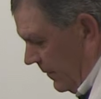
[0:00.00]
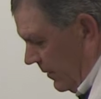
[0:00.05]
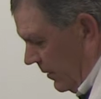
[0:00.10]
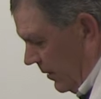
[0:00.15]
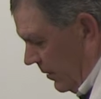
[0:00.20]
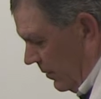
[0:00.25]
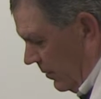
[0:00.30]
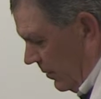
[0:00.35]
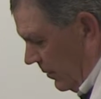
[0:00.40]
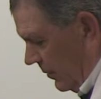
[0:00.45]

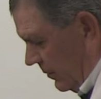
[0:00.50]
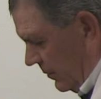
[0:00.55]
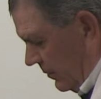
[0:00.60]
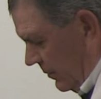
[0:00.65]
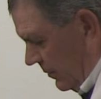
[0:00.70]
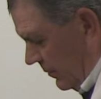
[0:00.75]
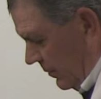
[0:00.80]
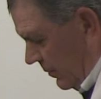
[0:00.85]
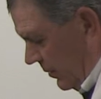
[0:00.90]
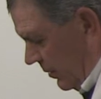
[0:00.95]
there at
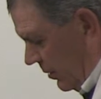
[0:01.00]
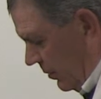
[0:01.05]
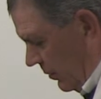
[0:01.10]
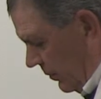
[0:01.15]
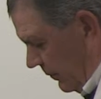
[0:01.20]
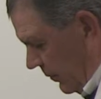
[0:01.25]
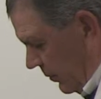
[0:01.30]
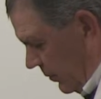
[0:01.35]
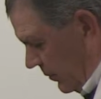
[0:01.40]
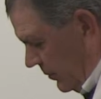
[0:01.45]
the
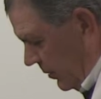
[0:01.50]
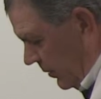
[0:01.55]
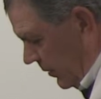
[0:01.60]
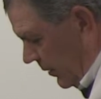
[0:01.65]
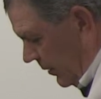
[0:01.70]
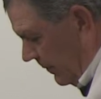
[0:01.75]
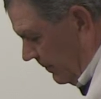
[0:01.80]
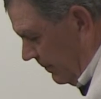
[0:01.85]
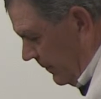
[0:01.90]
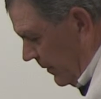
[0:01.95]

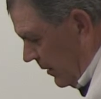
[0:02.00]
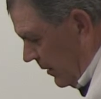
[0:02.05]
university.